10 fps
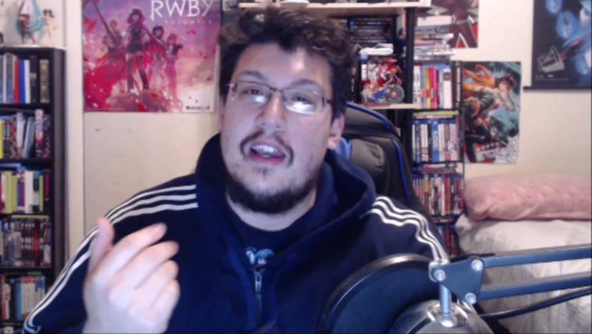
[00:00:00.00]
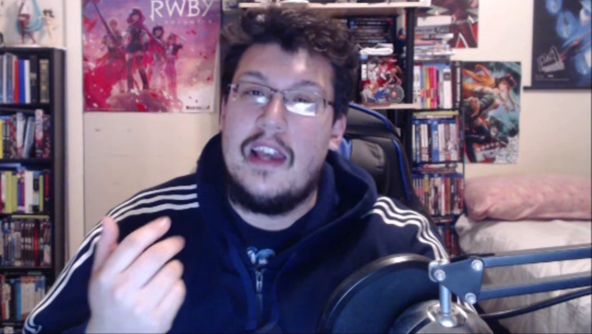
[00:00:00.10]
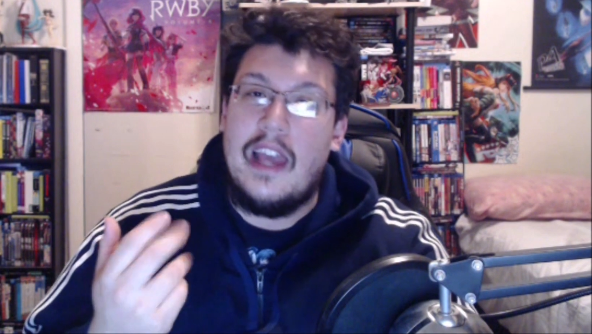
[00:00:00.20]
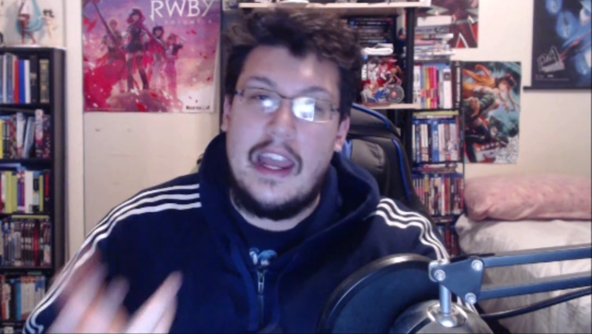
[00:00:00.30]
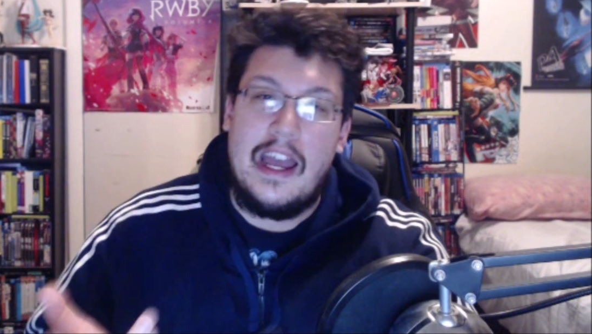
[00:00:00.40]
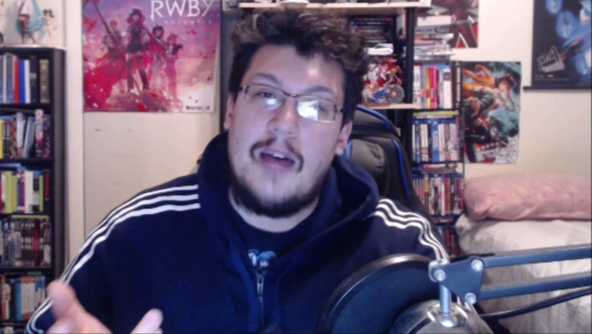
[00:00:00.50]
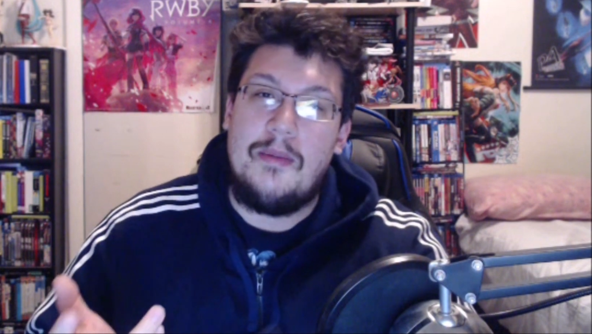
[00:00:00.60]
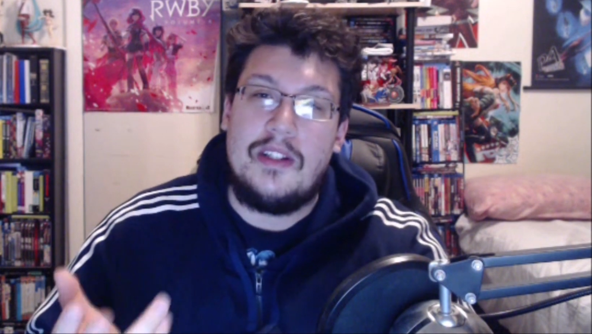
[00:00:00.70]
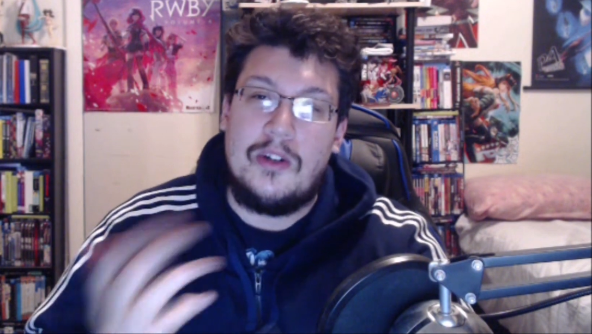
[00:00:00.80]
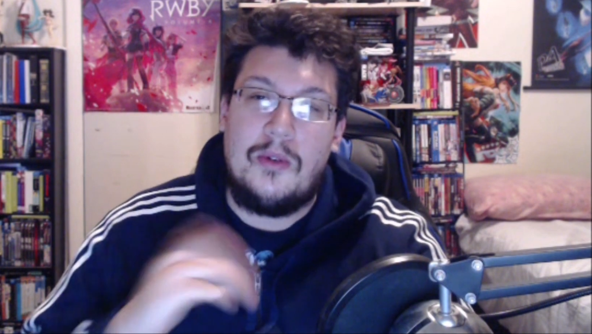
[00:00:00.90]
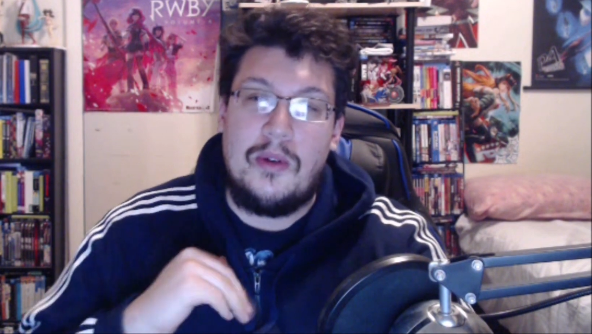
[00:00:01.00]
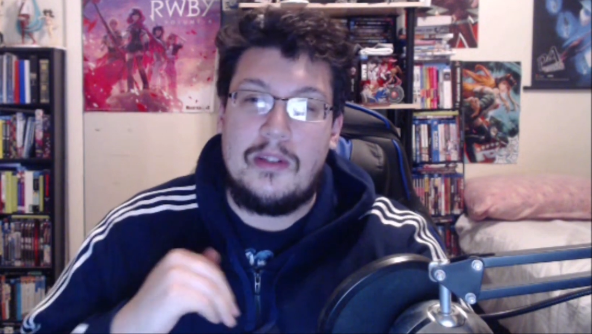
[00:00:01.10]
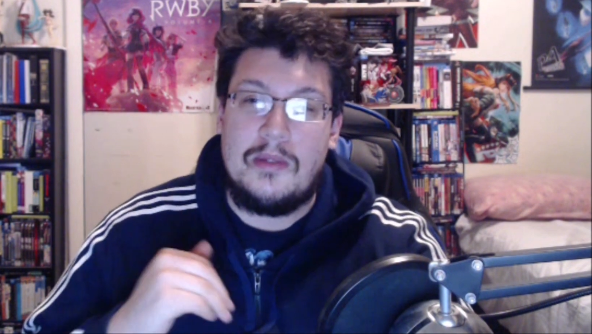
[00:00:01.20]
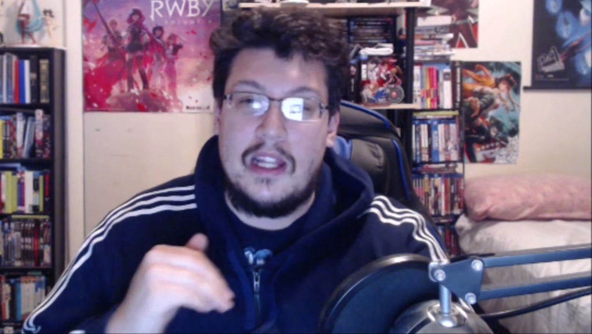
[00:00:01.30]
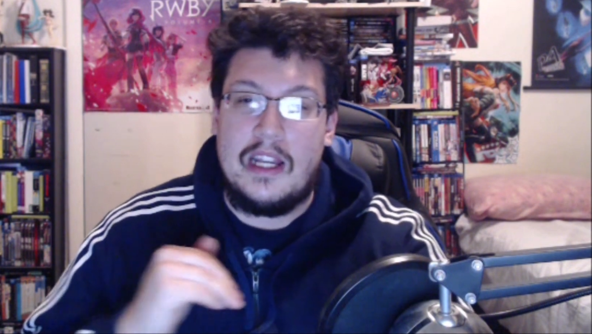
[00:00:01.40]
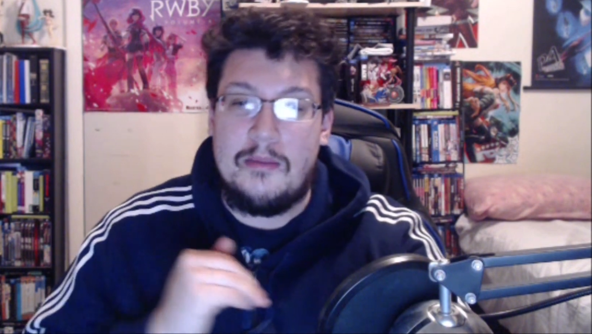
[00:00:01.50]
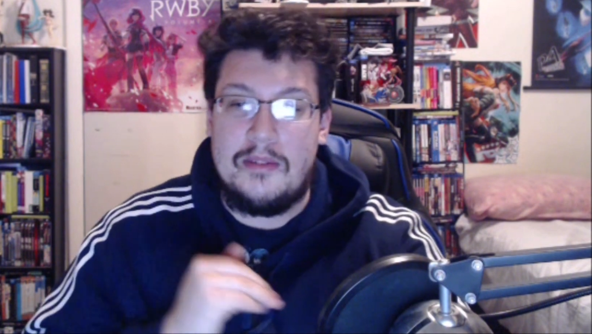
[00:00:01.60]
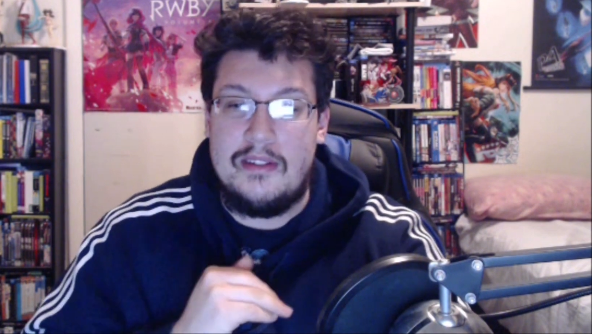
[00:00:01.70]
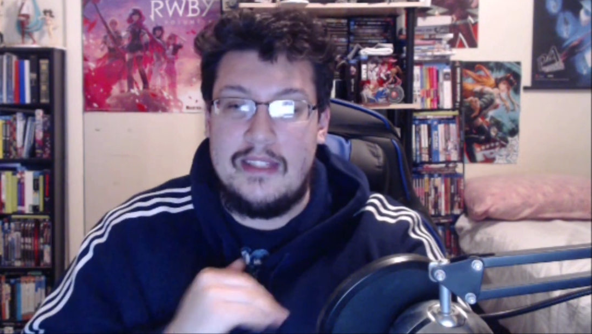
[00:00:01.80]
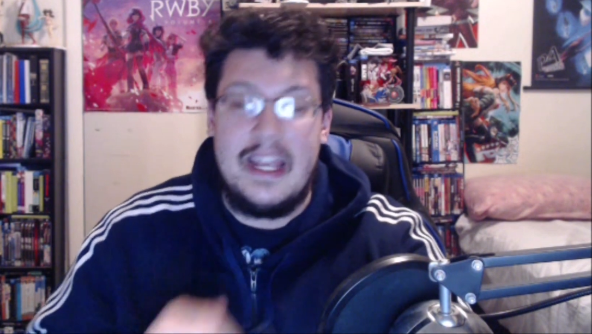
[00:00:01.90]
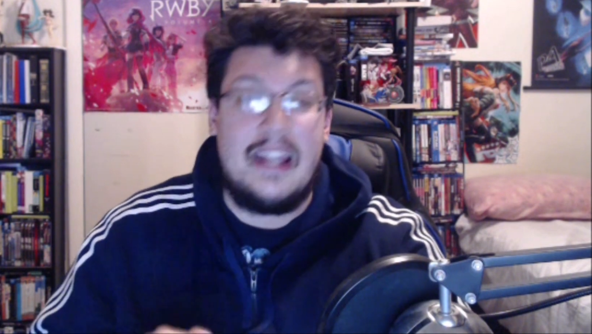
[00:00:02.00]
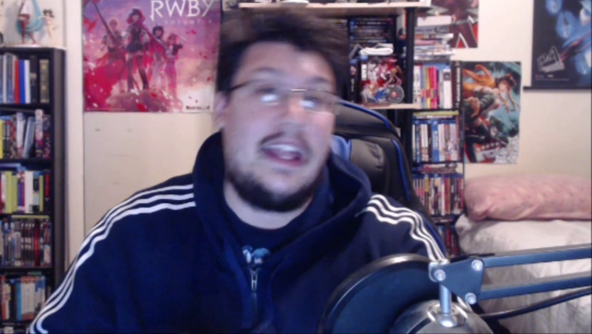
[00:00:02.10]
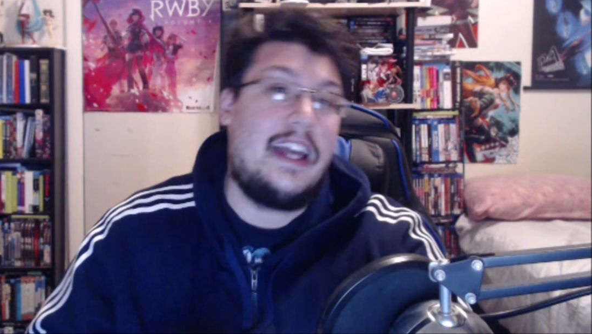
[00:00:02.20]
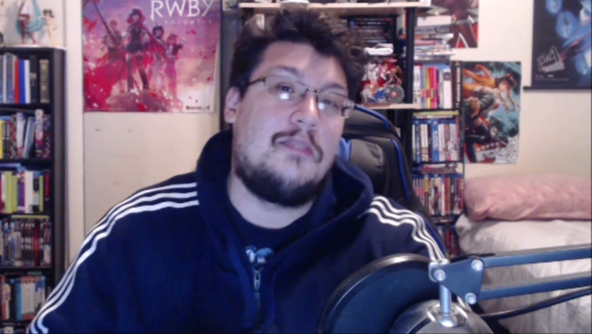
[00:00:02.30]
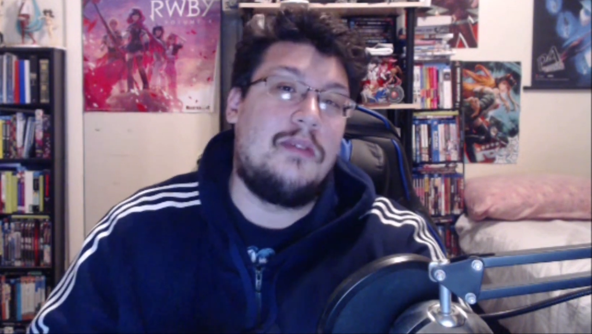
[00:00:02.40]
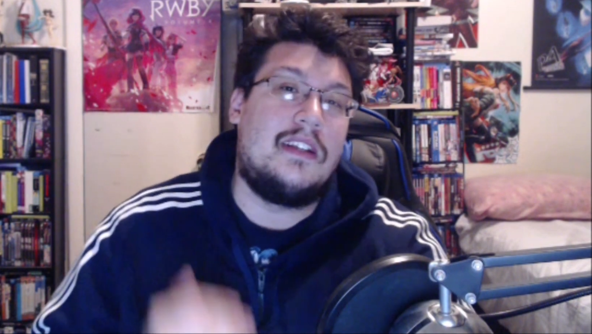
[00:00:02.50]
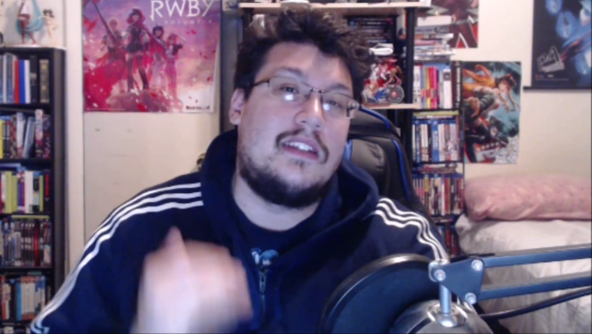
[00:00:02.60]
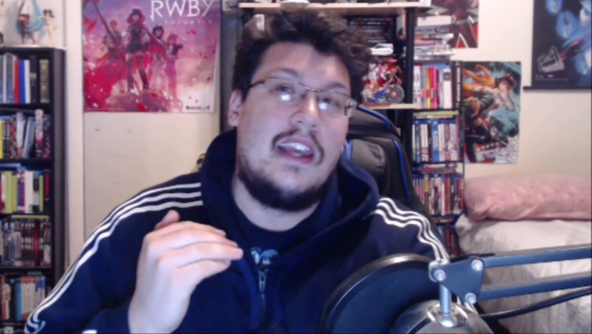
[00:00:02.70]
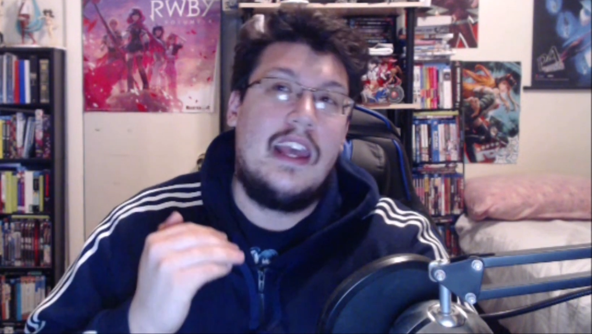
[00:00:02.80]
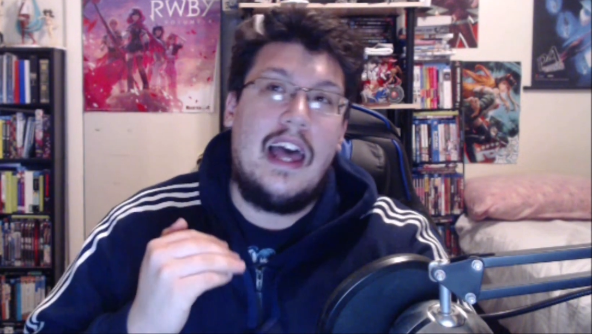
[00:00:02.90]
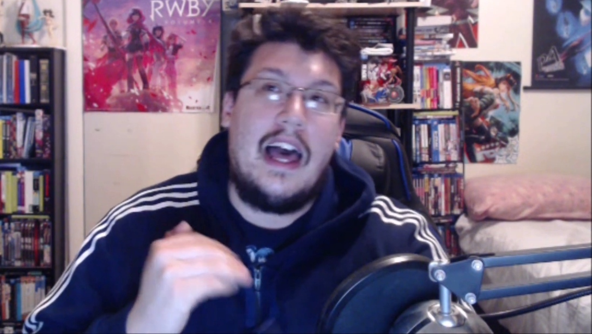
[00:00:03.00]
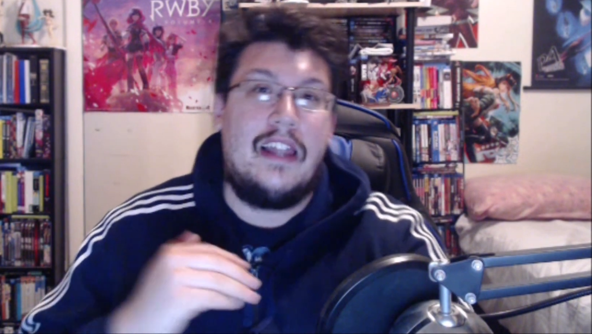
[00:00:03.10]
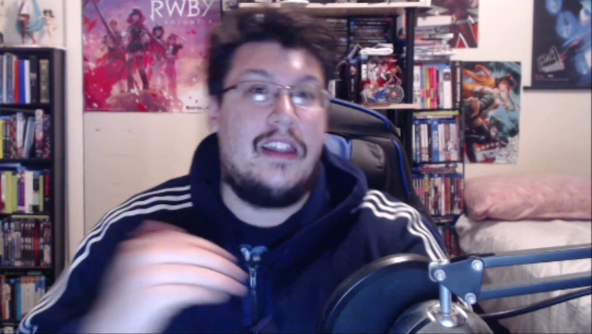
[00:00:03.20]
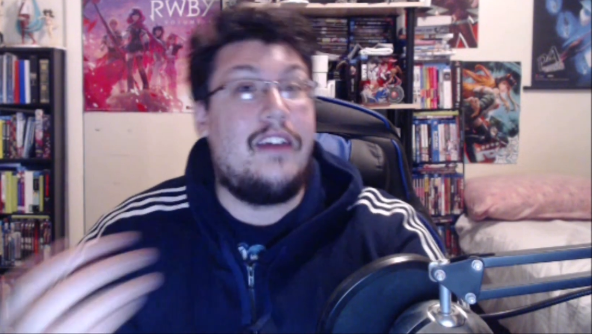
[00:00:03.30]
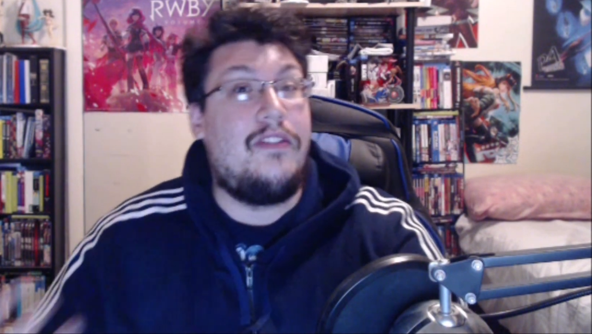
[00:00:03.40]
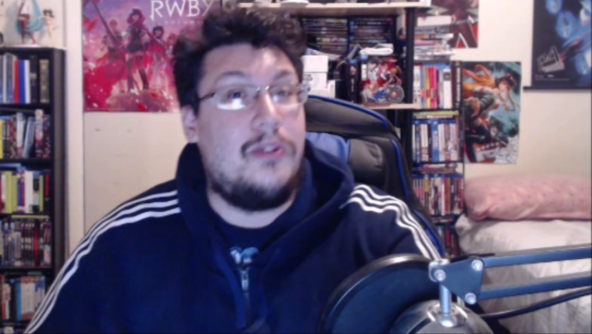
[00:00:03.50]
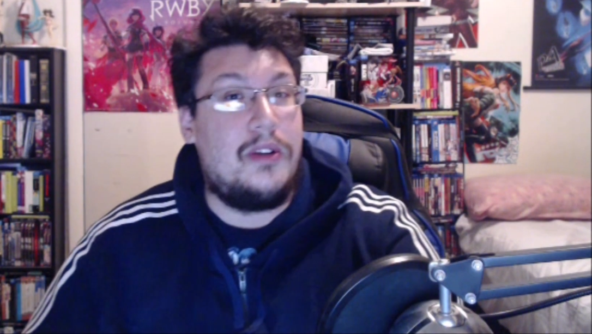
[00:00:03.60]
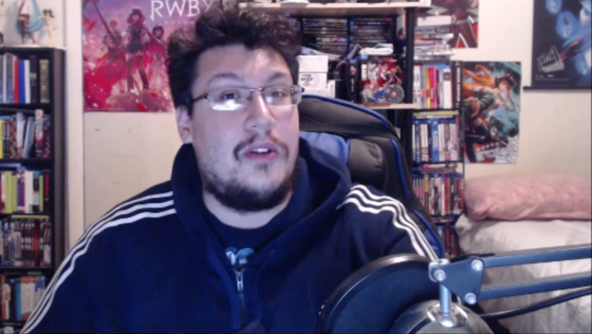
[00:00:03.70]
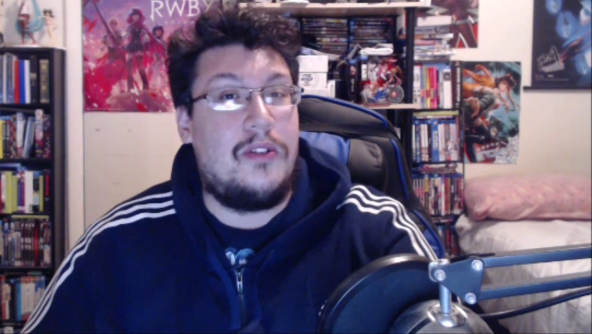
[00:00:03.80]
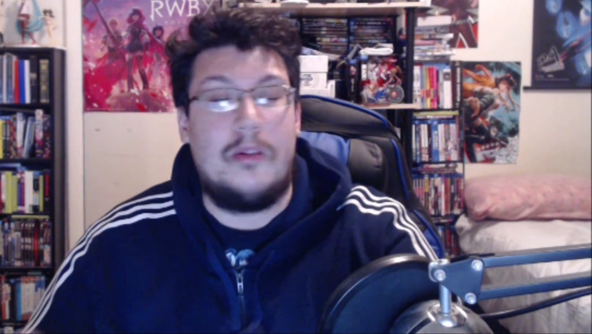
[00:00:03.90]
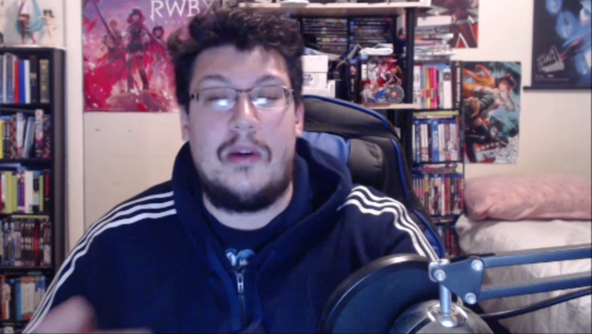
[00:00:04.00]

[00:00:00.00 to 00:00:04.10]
a hobby is always something that comes dead last because I love doing YouTube.